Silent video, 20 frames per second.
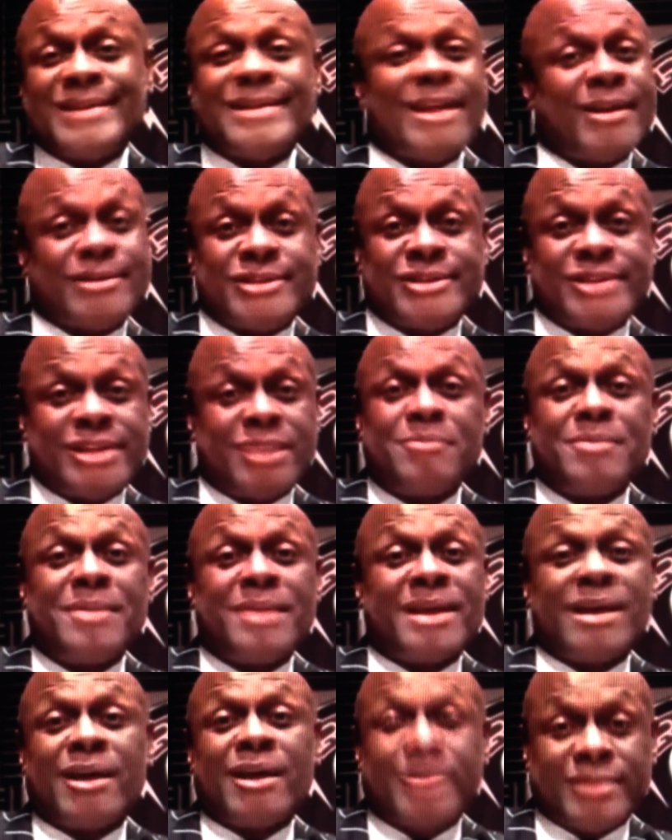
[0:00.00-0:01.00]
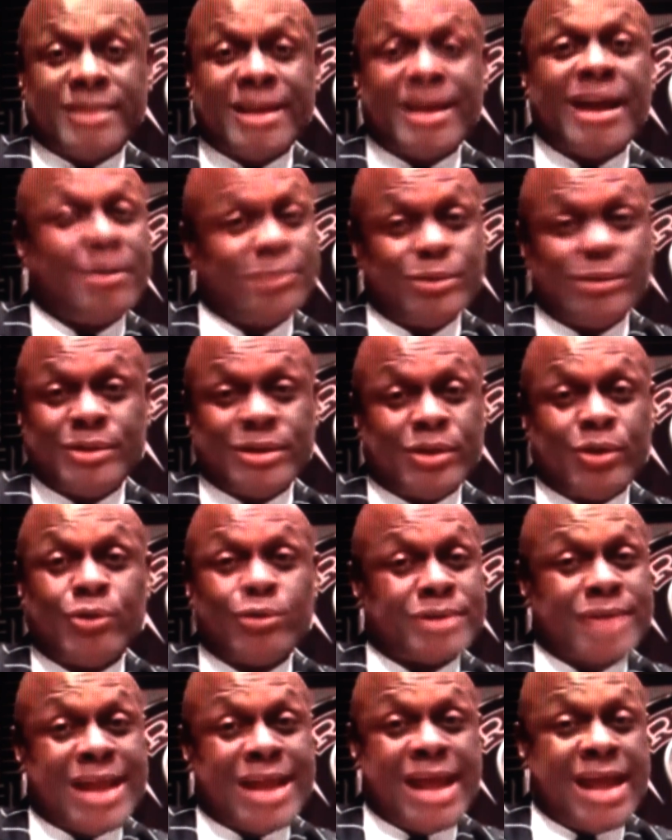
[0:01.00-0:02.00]
ain't telling y'all shit. I'm going to make y'all think I'm doing it the
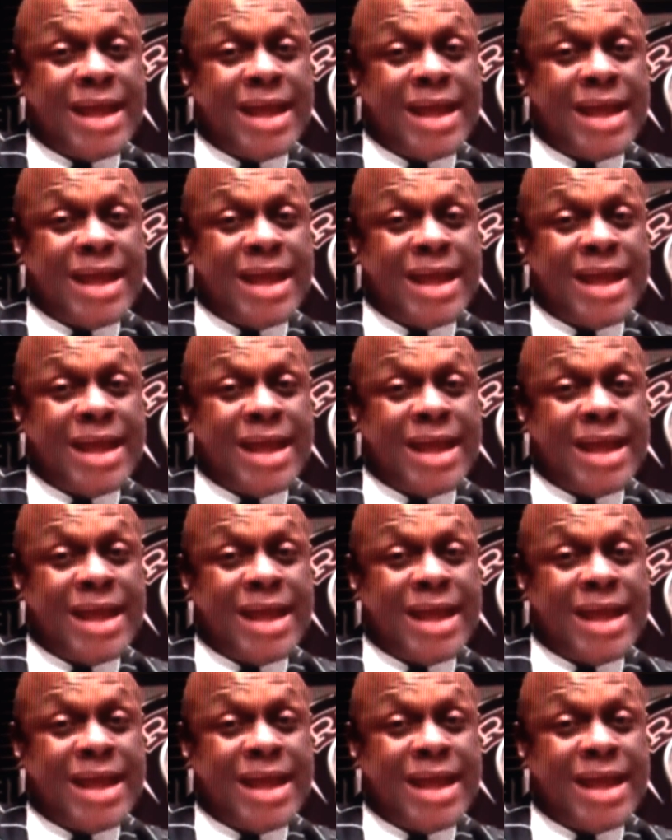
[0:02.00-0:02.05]
whole